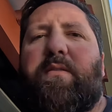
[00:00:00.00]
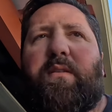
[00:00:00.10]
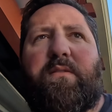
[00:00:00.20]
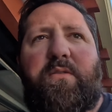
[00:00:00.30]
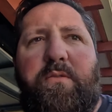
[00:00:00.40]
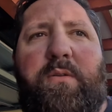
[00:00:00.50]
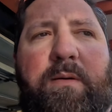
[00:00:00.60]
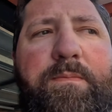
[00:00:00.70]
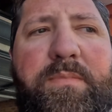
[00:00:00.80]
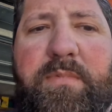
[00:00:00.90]
nothing
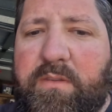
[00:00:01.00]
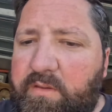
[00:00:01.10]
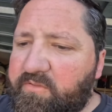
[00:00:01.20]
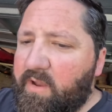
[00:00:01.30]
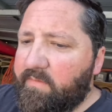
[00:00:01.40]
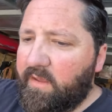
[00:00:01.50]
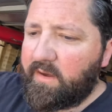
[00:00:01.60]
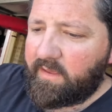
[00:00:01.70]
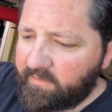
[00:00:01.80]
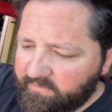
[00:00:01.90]
too extravagant
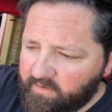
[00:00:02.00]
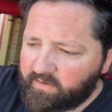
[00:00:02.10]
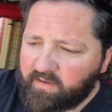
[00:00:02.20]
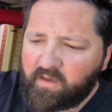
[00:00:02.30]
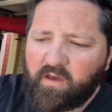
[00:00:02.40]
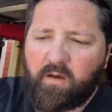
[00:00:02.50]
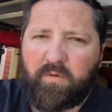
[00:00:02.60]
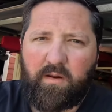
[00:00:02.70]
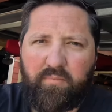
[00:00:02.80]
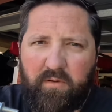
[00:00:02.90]
here, so I'm
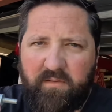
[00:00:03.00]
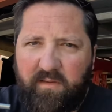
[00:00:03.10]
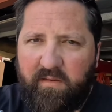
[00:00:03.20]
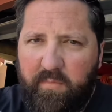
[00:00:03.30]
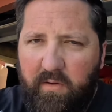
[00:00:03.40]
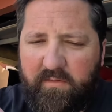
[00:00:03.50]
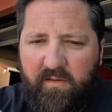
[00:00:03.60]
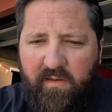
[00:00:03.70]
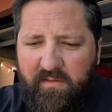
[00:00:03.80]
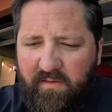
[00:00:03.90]
going to put 6 bolts
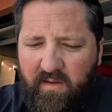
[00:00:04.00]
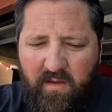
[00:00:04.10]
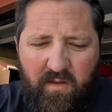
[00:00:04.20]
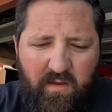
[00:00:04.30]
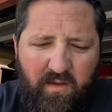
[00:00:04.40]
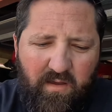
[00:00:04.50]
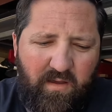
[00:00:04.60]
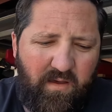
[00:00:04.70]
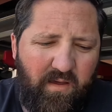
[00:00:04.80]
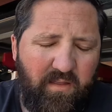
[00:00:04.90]
in this.
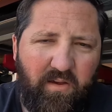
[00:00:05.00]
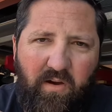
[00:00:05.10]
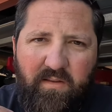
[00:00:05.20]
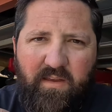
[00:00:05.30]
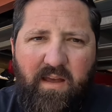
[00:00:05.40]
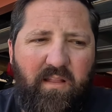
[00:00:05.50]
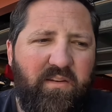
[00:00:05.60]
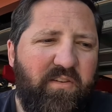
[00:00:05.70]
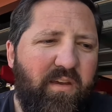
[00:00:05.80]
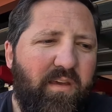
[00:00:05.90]
The guys at
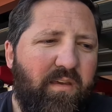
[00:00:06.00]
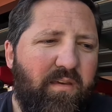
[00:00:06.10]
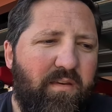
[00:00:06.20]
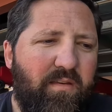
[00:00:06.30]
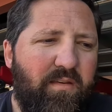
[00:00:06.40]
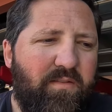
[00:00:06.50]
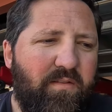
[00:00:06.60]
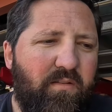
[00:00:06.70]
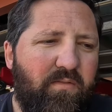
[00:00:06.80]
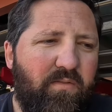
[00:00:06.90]
L&G
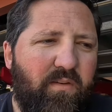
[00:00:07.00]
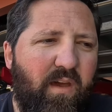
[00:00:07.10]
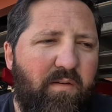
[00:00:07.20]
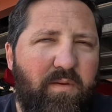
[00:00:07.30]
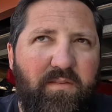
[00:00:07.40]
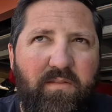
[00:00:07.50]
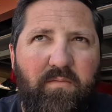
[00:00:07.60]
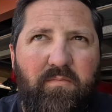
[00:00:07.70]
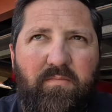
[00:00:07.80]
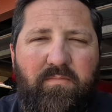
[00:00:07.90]
sort of gave me
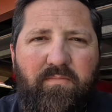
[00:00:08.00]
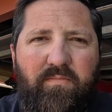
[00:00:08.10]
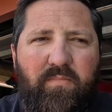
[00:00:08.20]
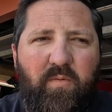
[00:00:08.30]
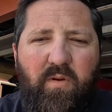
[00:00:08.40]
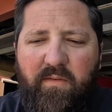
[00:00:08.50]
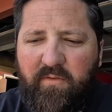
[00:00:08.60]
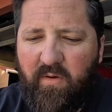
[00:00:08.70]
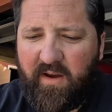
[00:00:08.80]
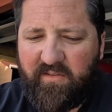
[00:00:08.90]
some rough
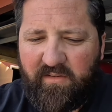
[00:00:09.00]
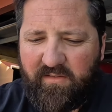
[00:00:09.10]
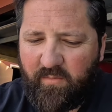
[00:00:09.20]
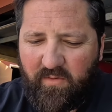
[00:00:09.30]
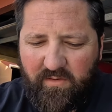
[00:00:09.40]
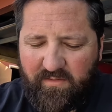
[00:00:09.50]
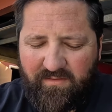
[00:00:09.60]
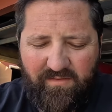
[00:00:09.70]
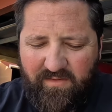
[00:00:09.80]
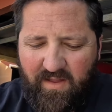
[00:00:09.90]
directions.
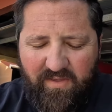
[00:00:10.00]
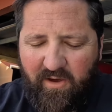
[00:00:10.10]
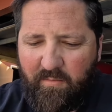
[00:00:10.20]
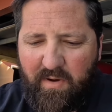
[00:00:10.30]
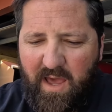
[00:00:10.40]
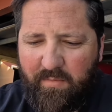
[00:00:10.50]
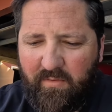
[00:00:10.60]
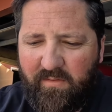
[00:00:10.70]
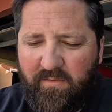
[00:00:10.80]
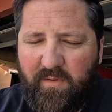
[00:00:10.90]
There's nothing on paper,
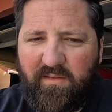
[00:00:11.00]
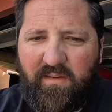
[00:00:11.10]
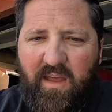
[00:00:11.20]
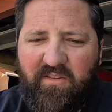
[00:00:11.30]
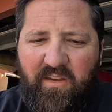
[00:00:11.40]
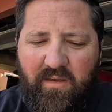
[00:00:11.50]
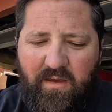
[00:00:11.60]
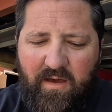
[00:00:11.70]
and it was a little bit sketchy,